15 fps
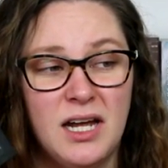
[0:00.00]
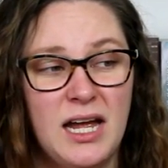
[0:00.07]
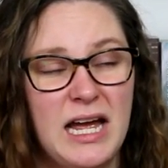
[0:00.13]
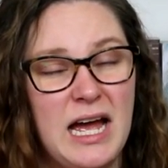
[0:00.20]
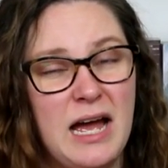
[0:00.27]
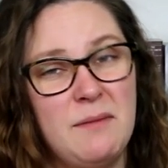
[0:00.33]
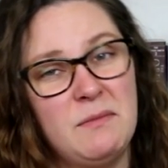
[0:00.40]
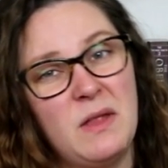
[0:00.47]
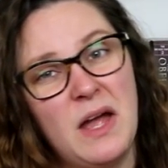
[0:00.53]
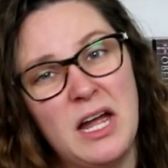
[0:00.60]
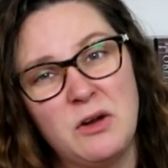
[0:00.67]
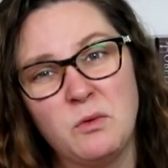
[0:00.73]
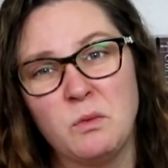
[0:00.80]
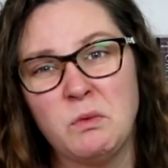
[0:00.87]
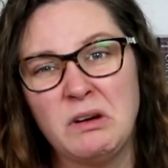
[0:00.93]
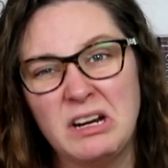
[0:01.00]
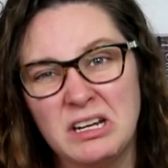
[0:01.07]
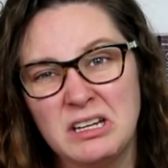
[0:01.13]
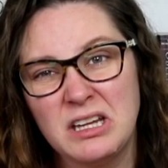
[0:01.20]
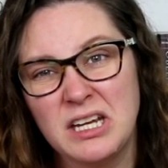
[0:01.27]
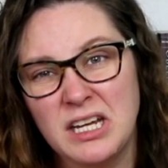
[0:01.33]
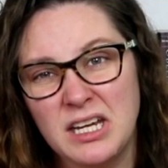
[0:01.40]
and I'm like,
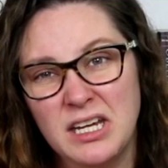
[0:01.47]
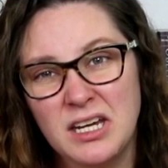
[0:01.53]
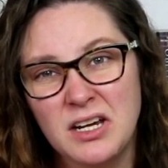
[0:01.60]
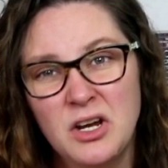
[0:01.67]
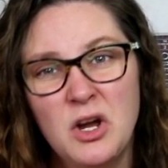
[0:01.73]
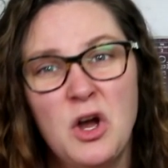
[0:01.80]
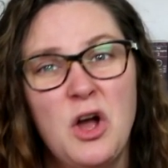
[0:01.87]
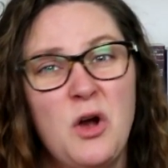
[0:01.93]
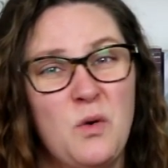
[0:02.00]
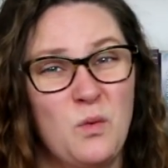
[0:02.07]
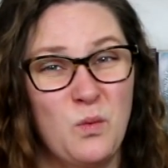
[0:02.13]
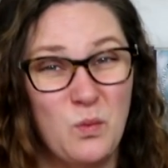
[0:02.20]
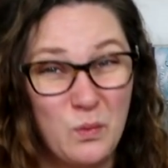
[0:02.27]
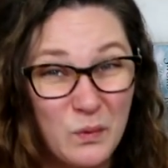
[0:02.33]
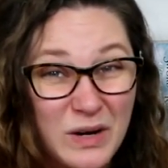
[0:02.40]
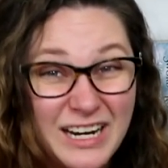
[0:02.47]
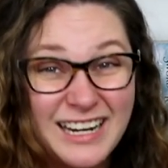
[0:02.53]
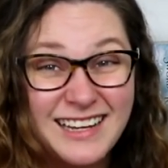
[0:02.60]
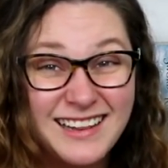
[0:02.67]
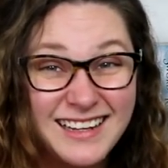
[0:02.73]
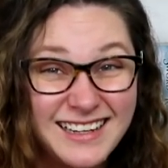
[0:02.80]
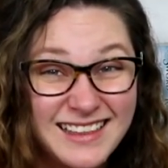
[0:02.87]
really?
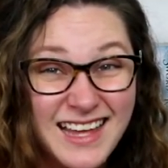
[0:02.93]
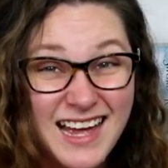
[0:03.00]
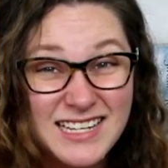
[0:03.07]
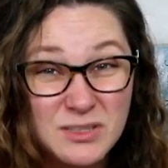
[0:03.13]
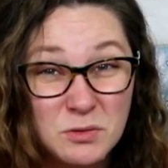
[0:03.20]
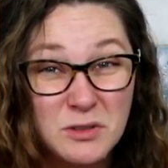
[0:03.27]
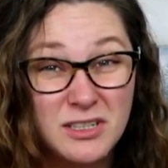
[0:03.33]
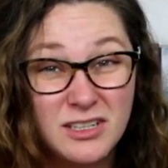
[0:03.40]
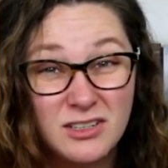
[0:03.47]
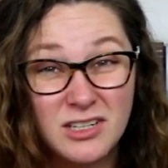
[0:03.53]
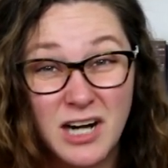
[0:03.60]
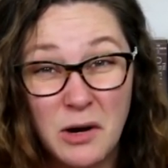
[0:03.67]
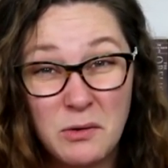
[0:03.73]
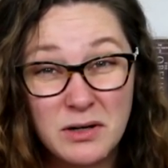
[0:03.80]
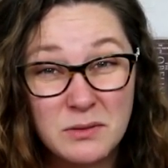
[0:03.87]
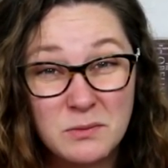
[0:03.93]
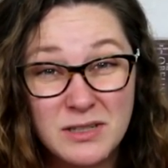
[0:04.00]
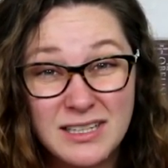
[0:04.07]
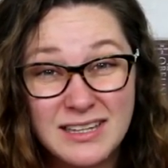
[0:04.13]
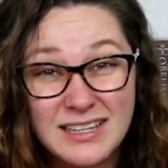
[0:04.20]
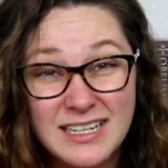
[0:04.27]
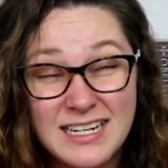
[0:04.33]
Really? That's where you're going
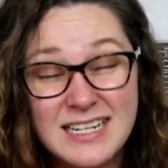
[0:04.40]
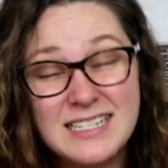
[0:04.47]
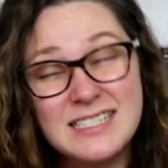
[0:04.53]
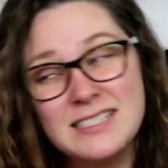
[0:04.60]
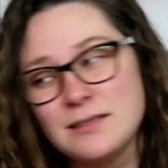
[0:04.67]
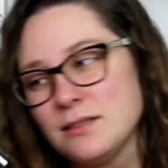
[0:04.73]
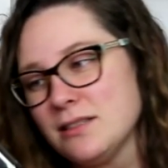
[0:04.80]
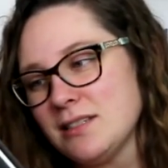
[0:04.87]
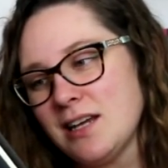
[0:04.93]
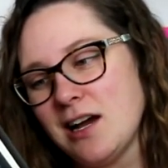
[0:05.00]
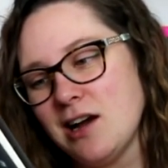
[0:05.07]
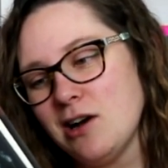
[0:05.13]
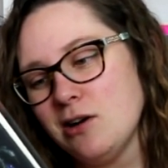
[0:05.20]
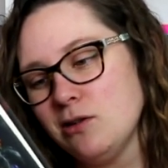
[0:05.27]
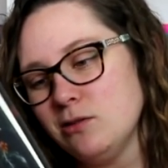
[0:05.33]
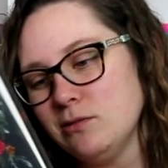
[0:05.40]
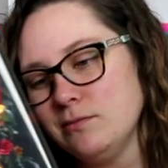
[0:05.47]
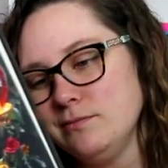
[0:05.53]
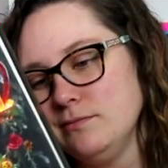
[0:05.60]
with this? So,